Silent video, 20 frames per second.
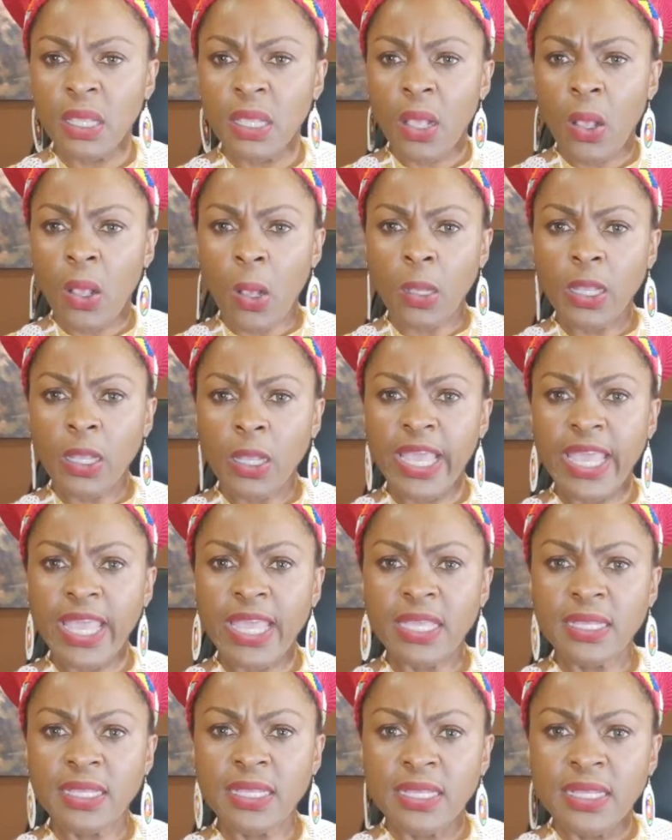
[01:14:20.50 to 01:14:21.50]

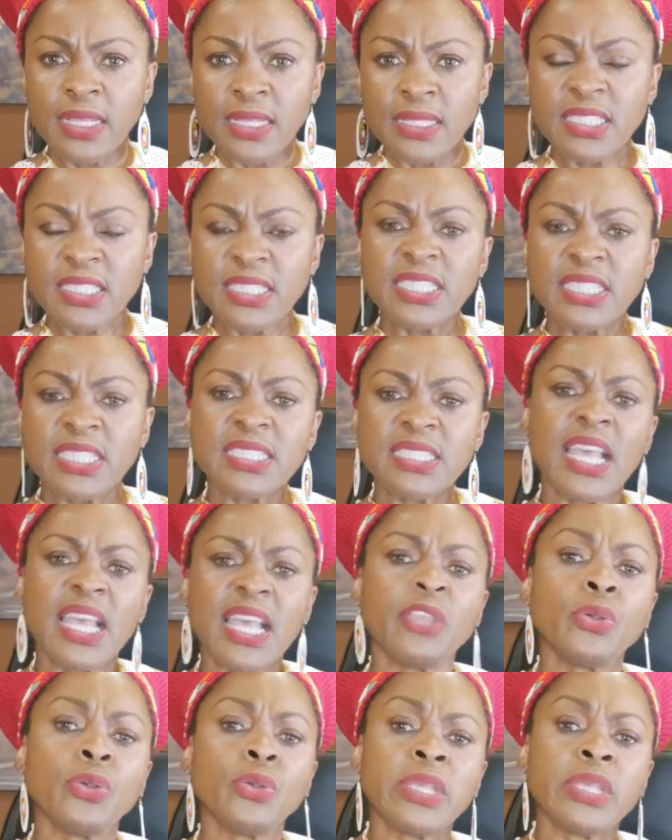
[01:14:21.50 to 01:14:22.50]
Okay? This is
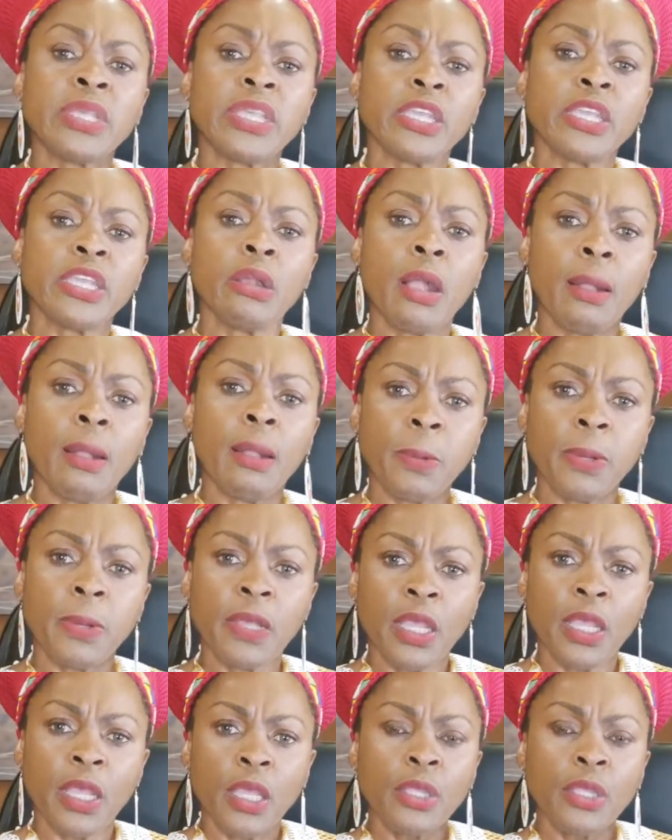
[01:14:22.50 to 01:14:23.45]
how you gear up.